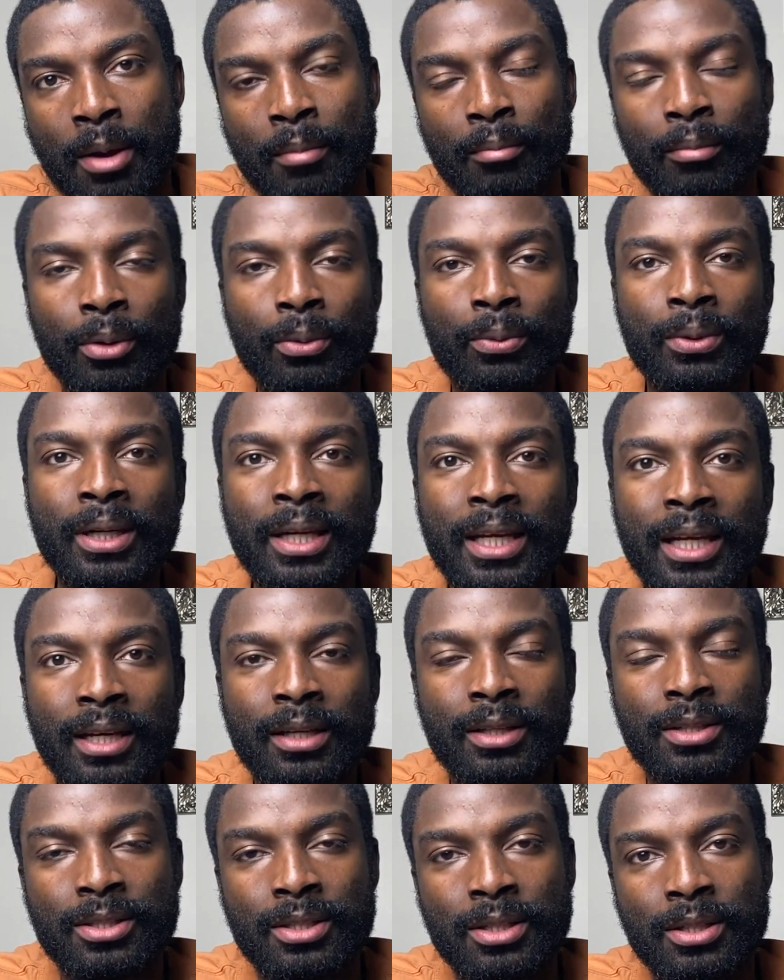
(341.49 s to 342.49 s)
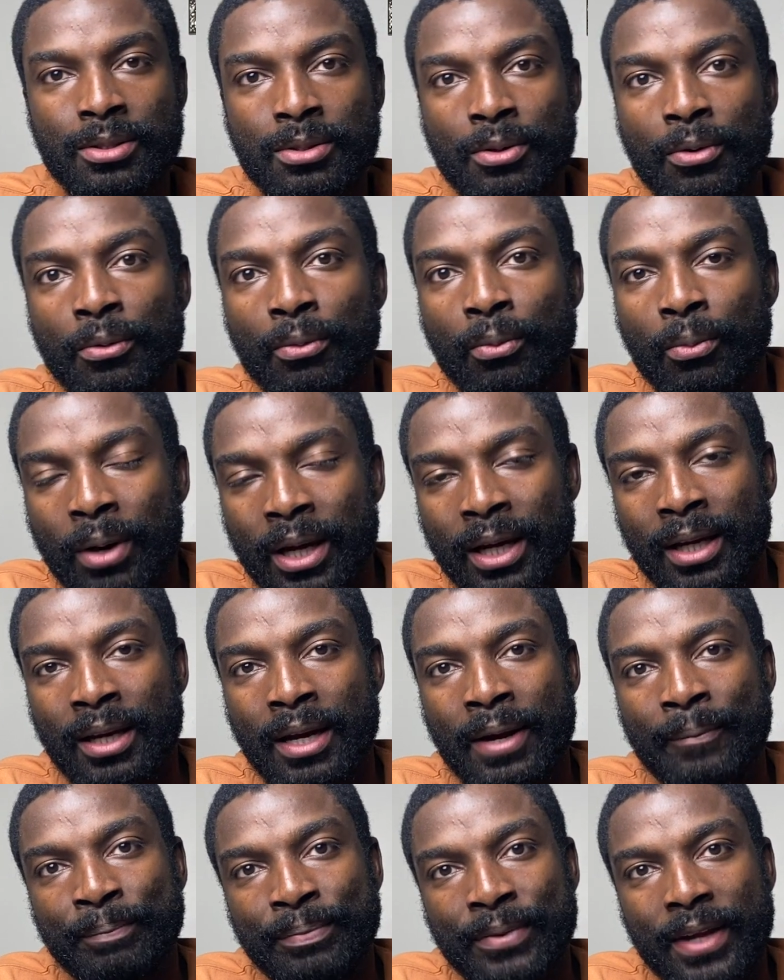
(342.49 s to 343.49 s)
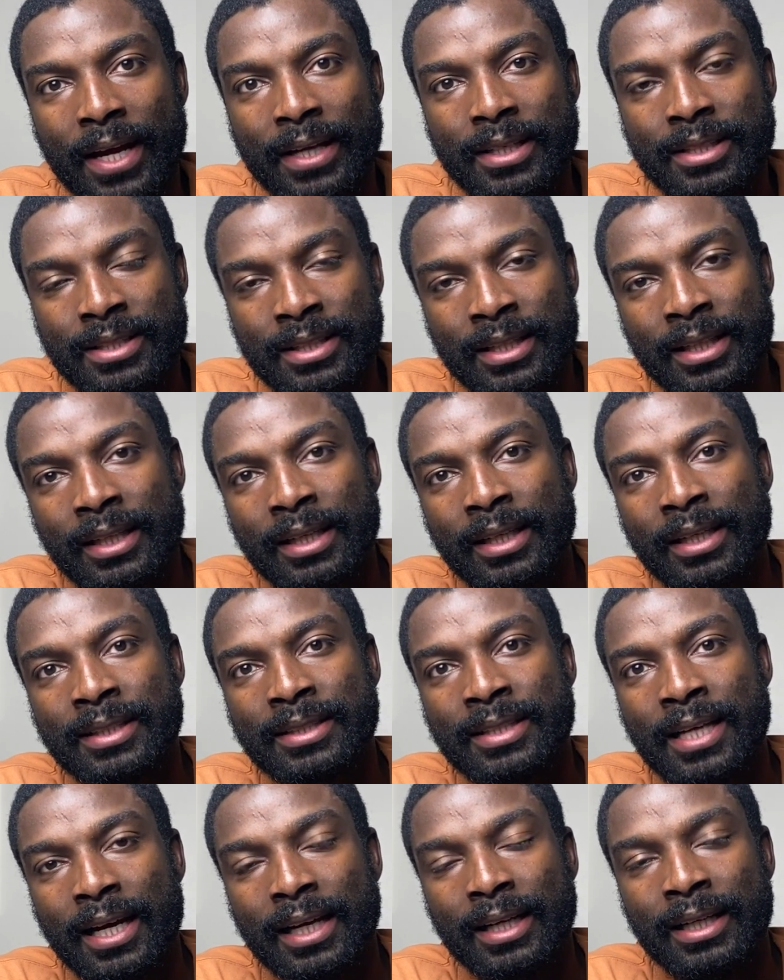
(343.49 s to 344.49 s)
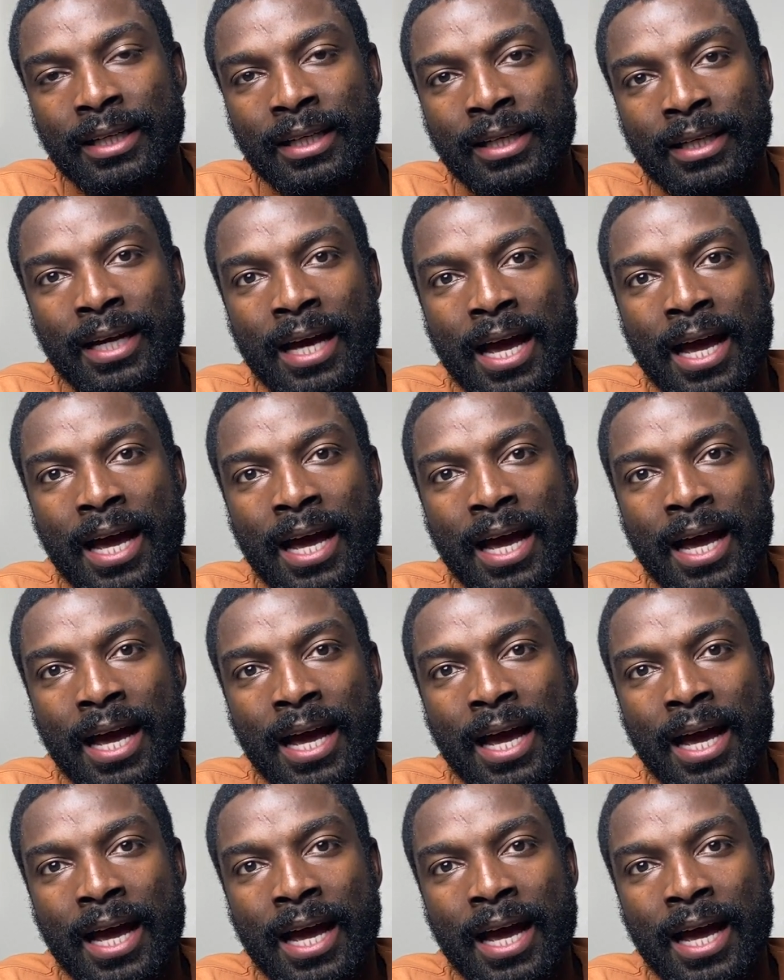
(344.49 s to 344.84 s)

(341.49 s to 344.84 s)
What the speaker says: But we need to sort of wait and see exactly